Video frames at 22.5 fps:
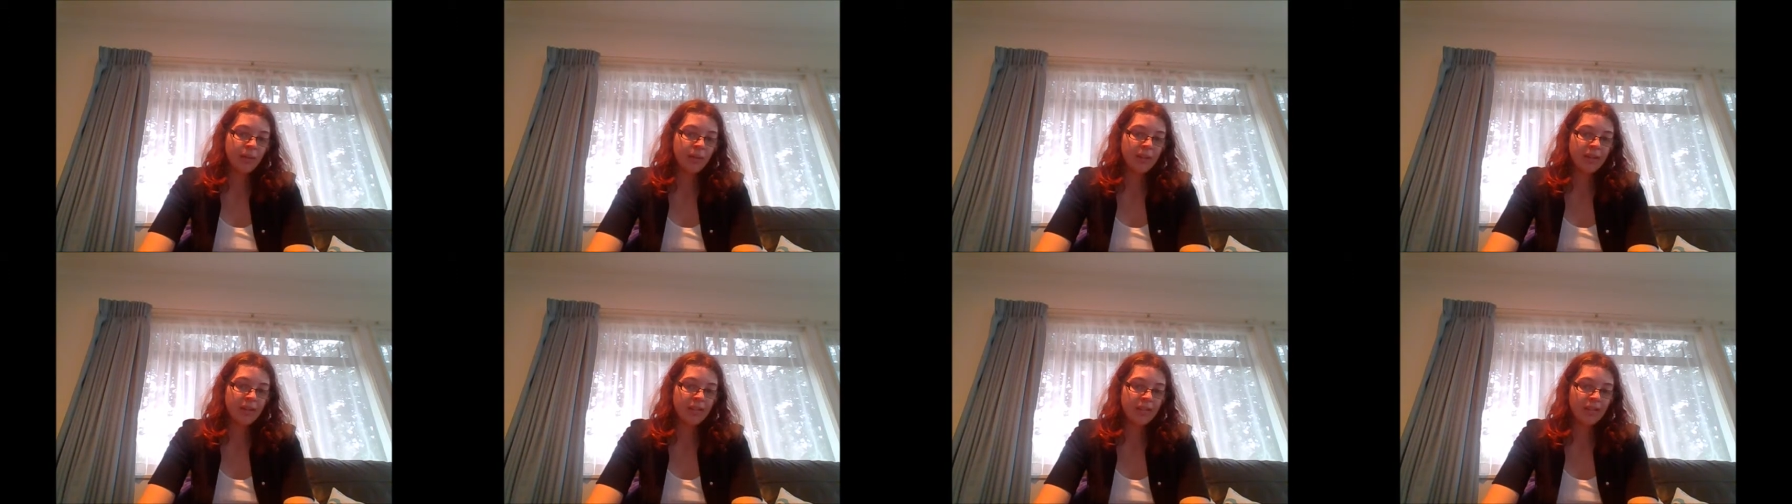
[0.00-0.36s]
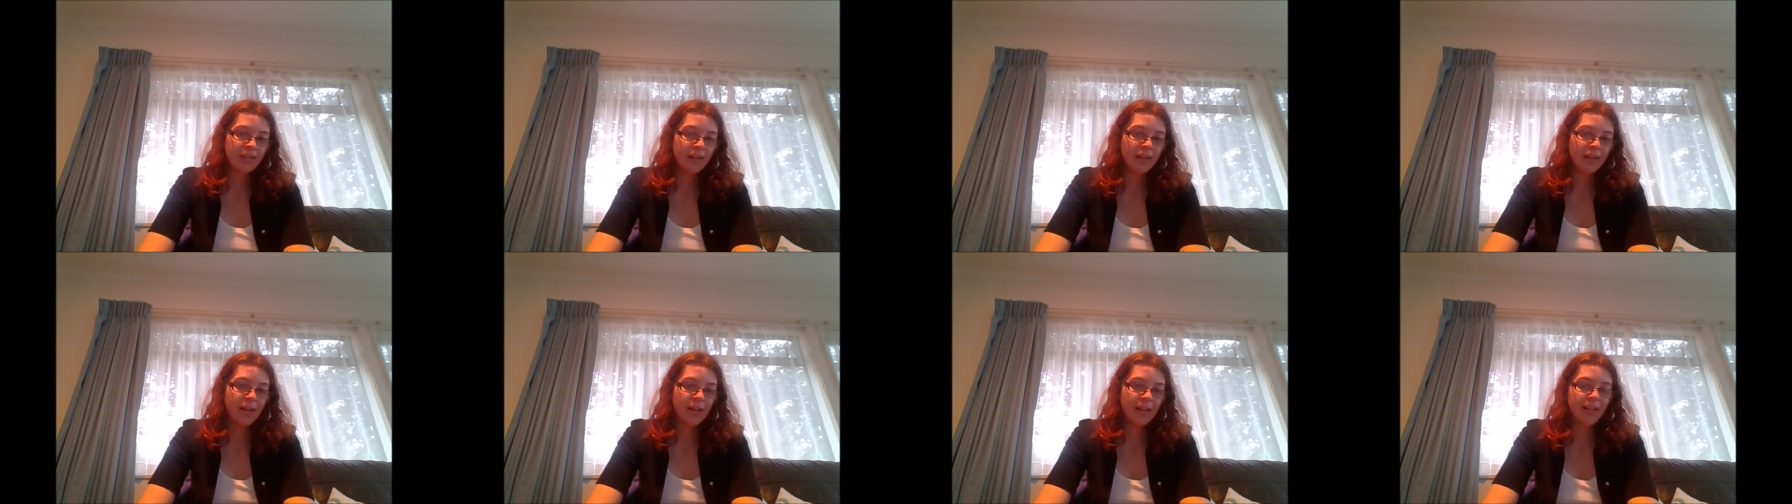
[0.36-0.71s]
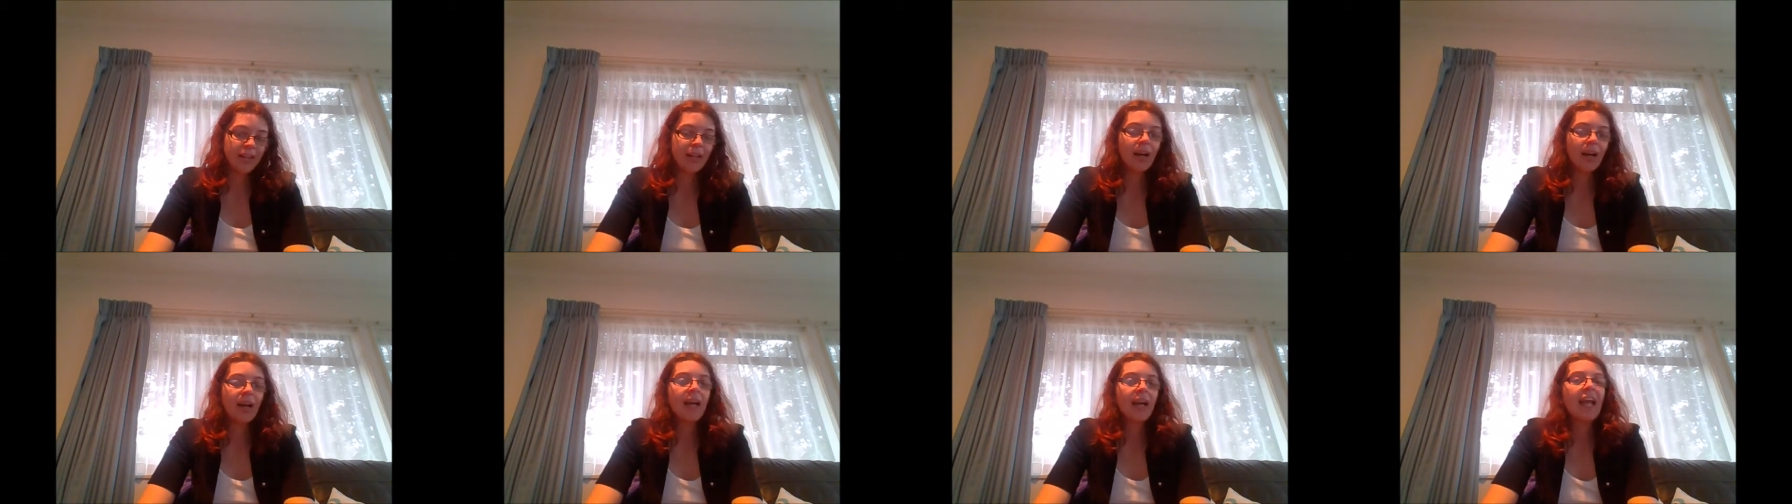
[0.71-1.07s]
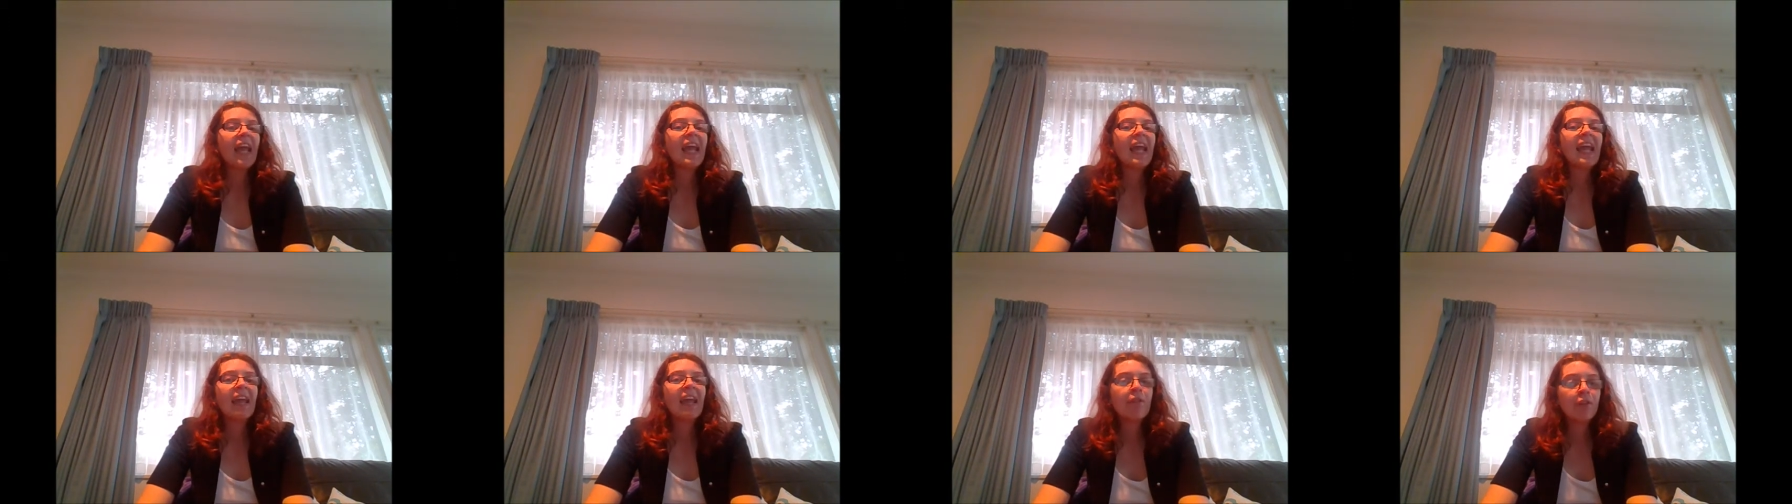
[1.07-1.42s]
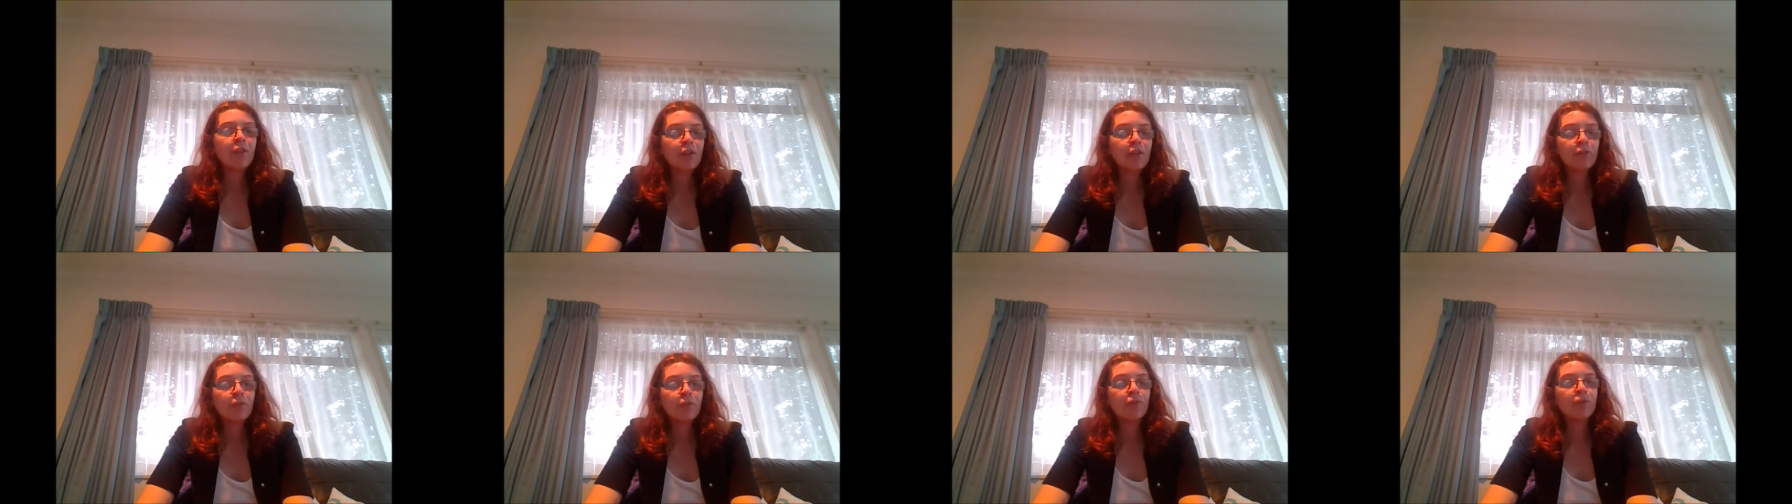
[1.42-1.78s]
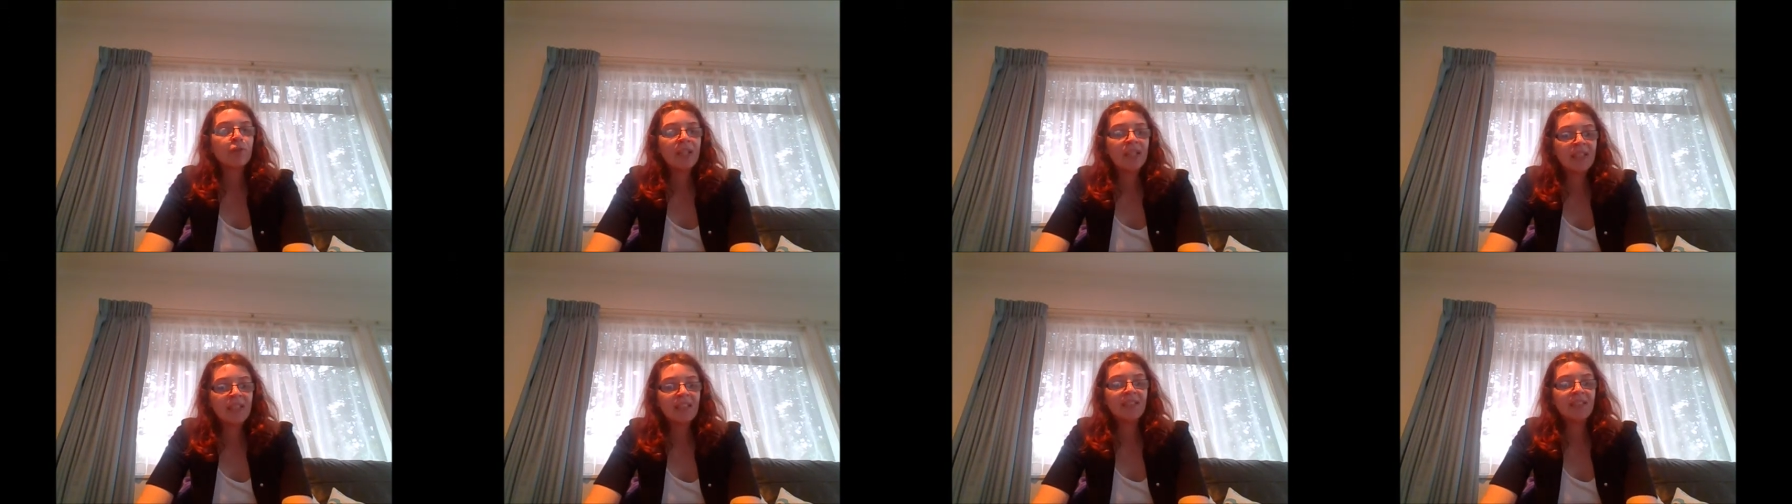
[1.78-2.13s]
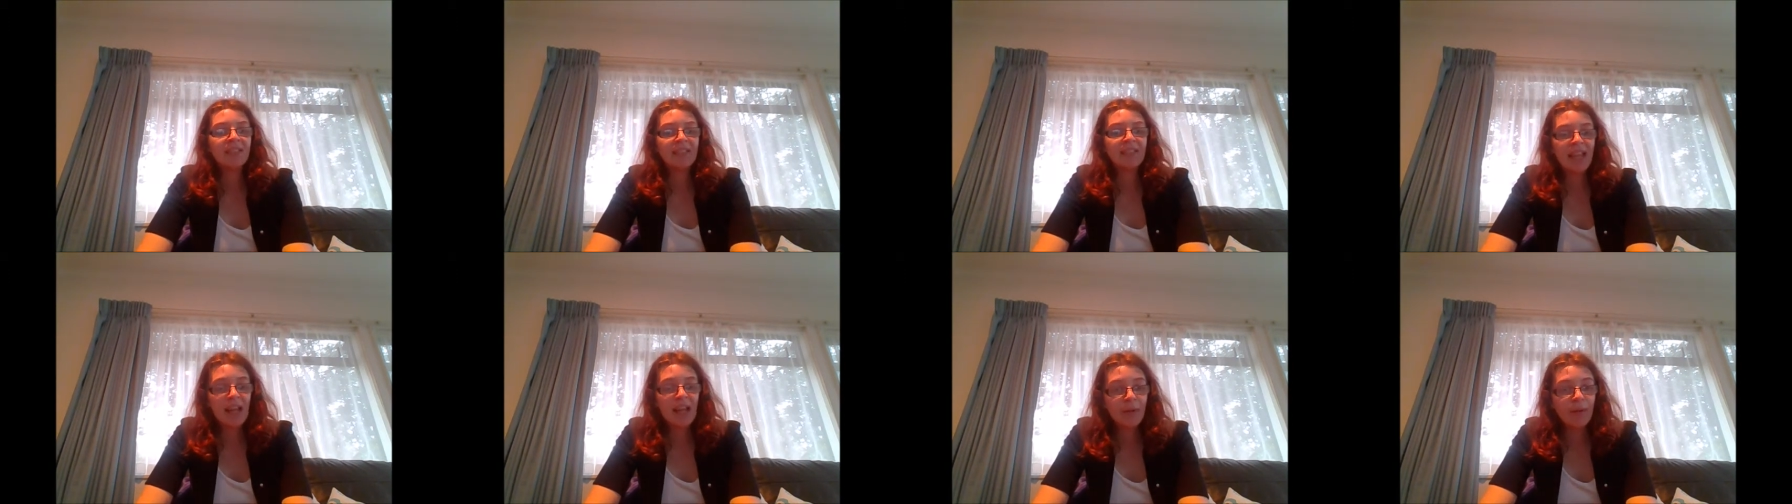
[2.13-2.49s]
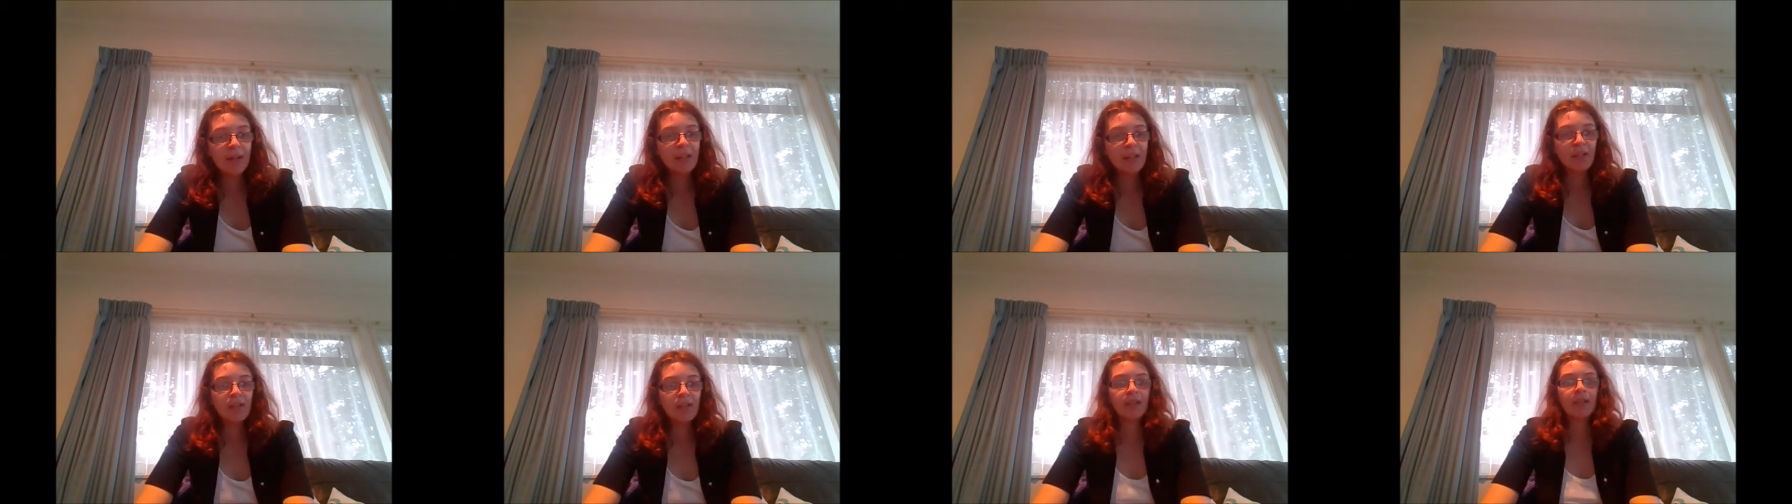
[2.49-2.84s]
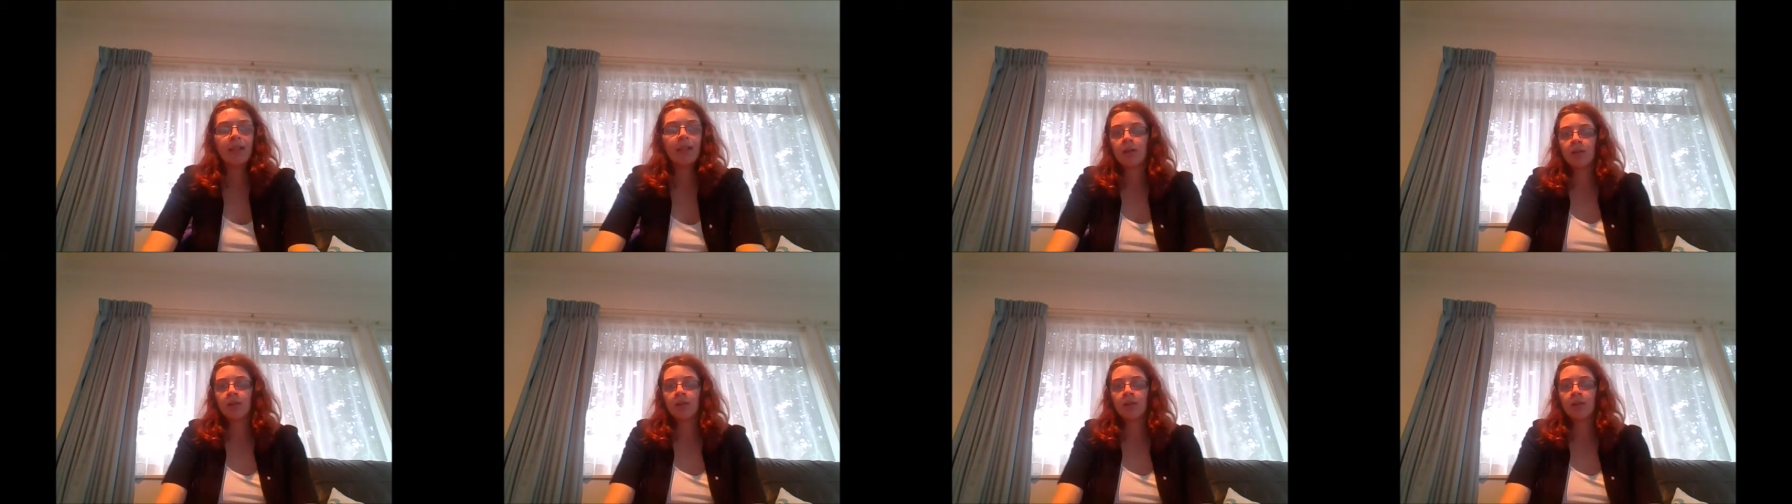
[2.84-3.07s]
you outside, even if you're feeling down and you think,